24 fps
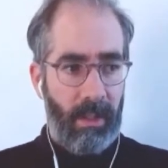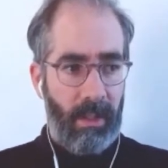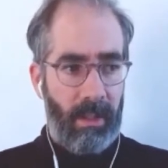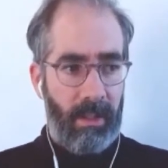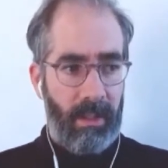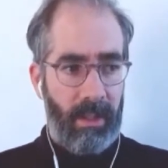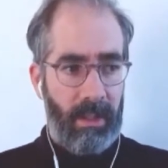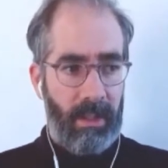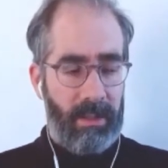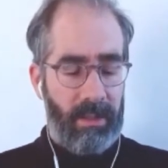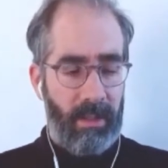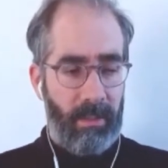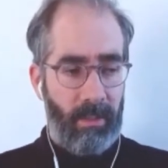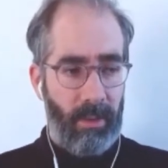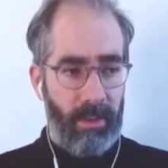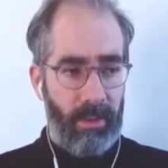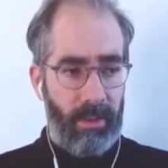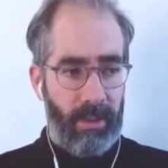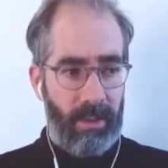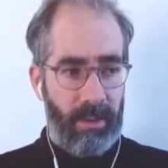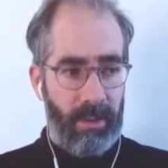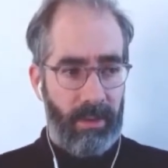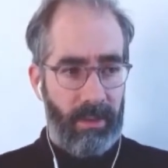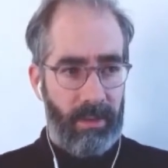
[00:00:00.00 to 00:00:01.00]
yes,
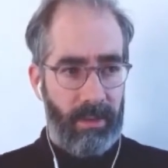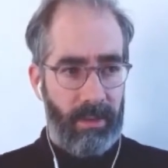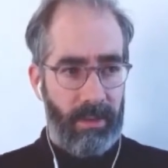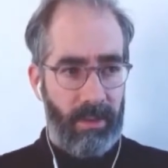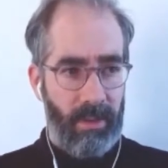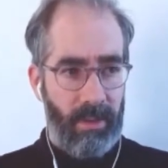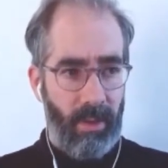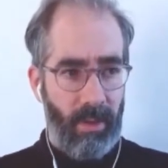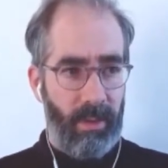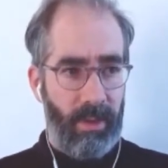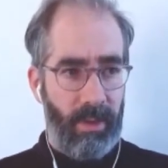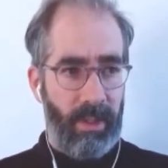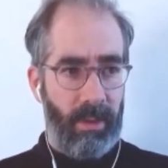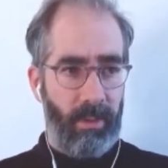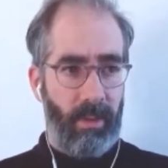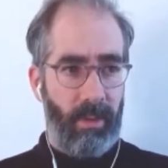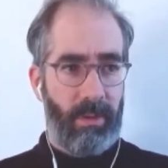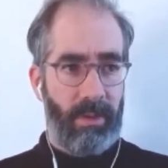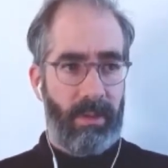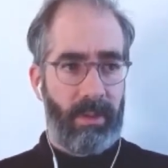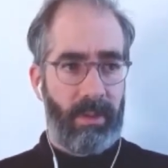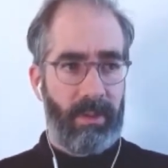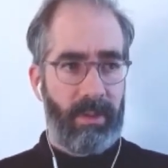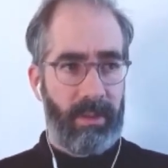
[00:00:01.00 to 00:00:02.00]
showing
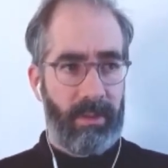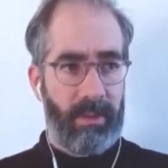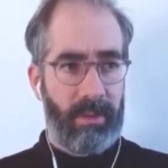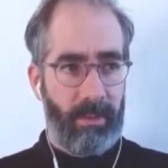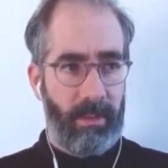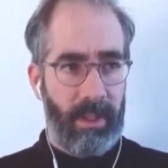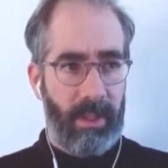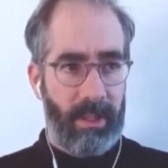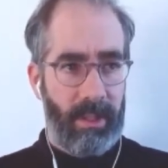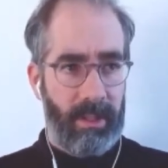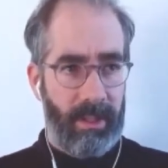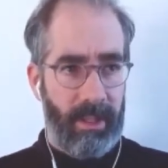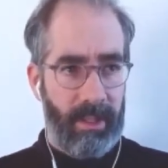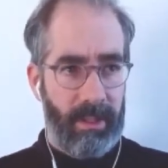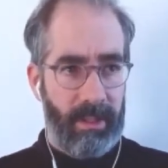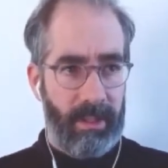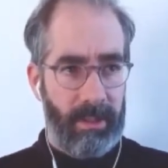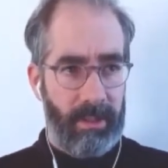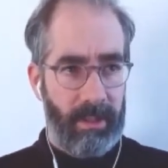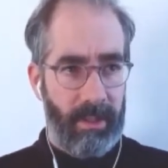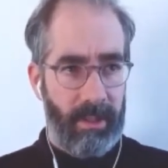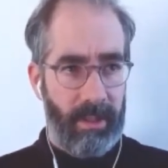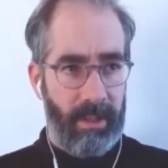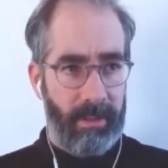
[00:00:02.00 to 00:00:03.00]
emotions is a
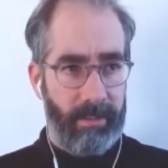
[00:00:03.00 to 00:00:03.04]
weakness.